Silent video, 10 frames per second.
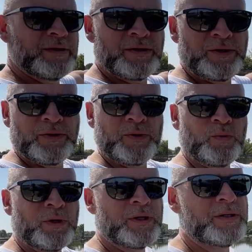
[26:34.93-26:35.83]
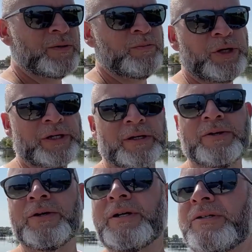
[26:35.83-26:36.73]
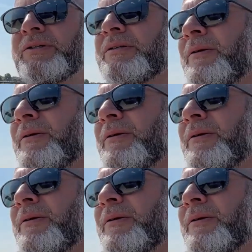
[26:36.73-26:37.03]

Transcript: you can walk or bike across,